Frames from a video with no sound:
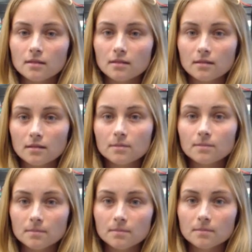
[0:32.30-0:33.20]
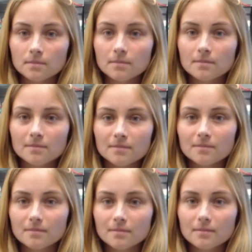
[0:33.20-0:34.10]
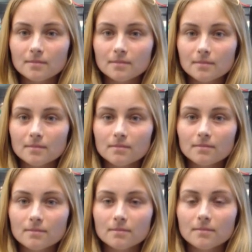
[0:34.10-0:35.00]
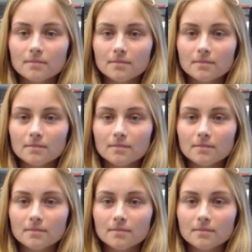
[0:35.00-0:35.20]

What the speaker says: (not speaking)